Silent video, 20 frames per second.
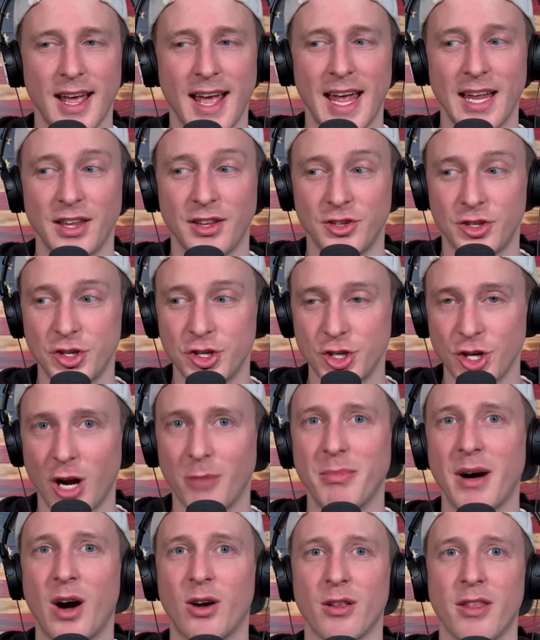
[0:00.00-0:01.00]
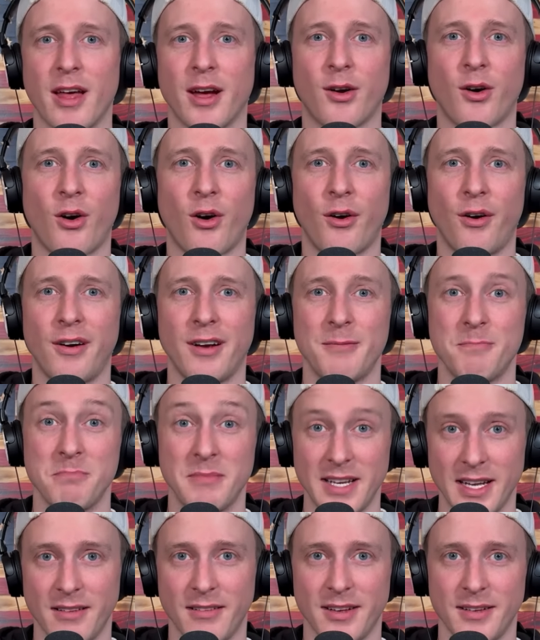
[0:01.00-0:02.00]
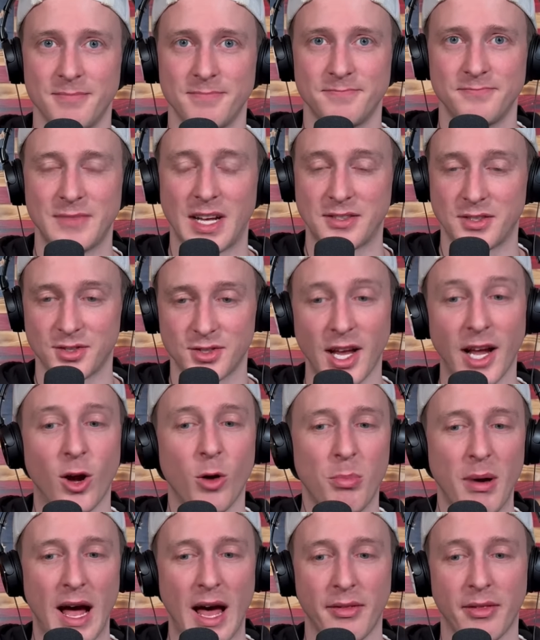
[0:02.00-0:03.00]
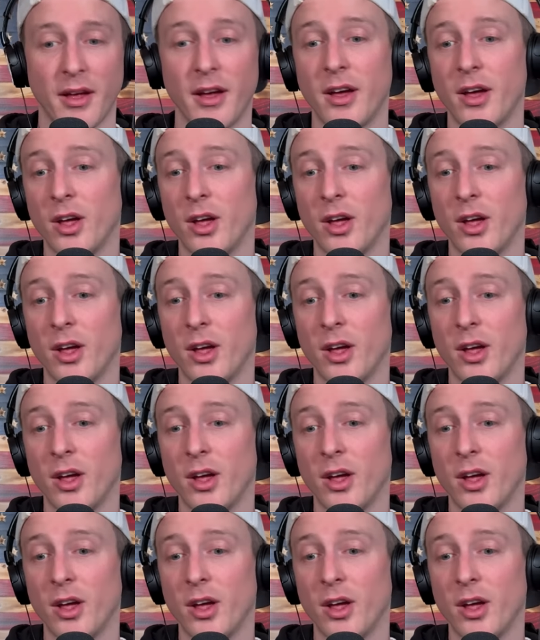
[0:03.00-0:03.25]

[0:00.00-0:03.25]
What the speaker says: and jump out of that car immediately. That's a psychopath.